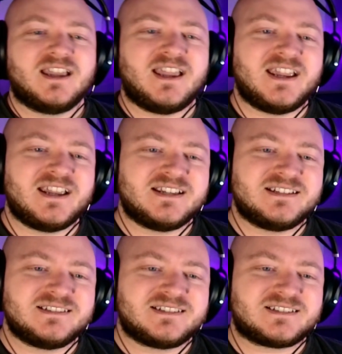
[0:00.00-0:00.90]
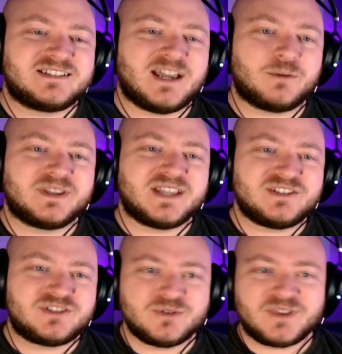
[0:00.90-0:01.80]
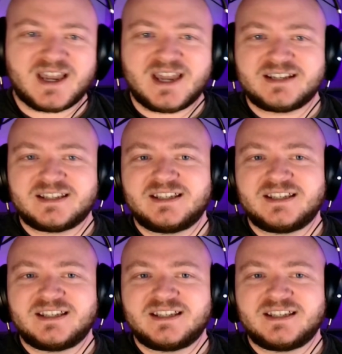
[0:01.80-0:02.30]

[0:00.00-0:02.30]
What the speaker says: And yet when they do that,